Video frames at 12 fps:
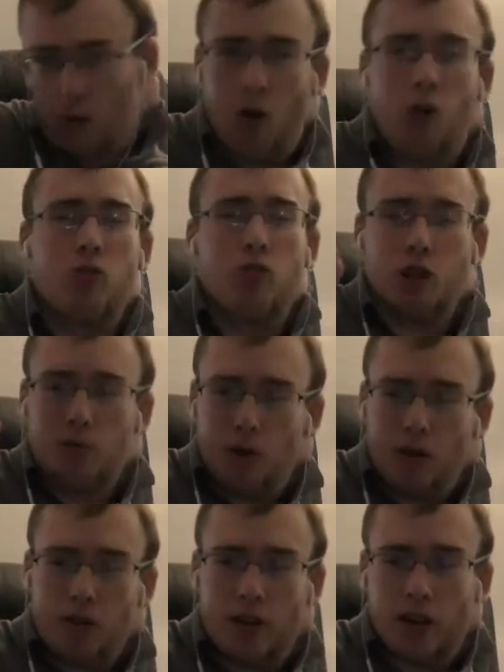the whole
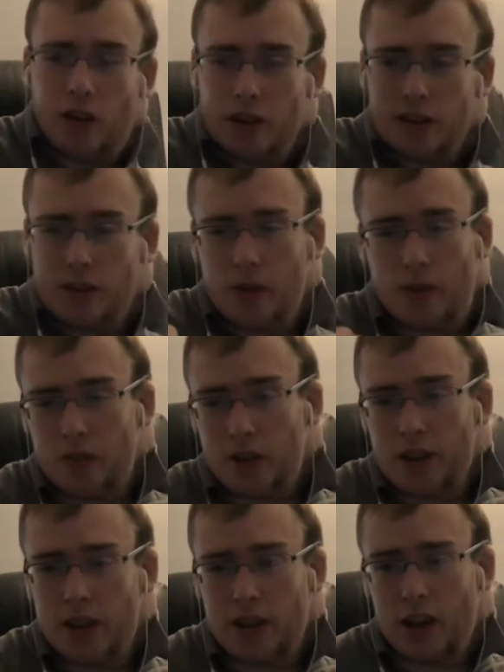universe and collecting the
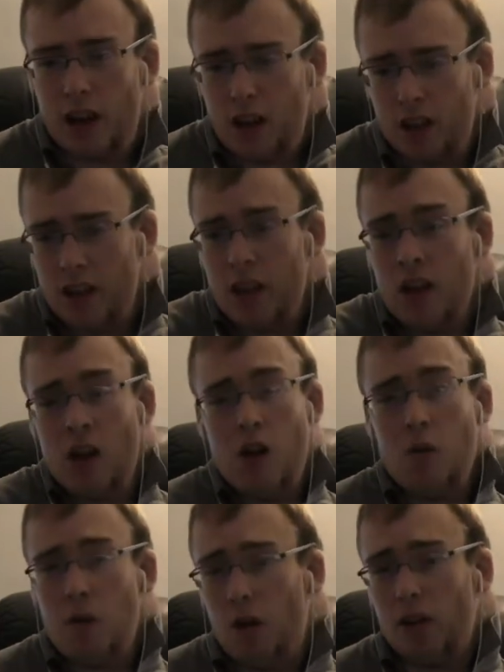Infinity Gauntlet?
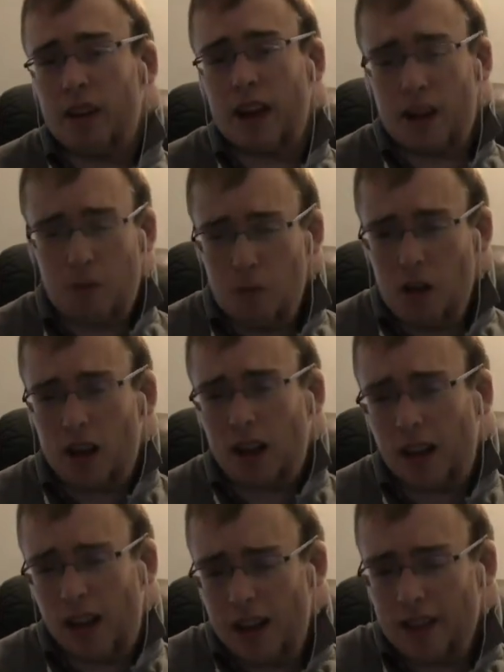Well, guess what,
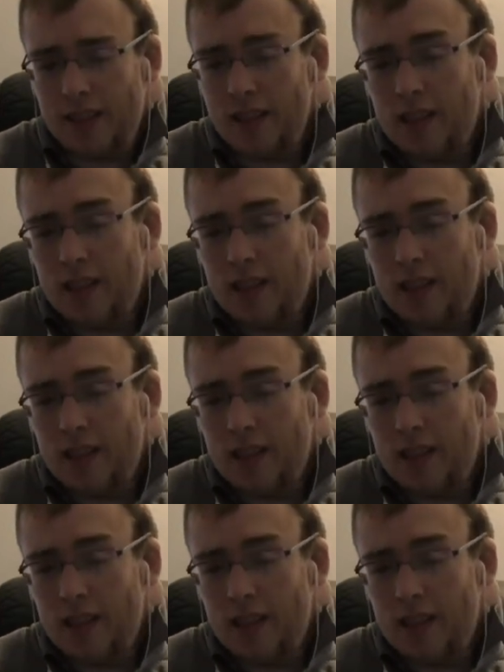guys?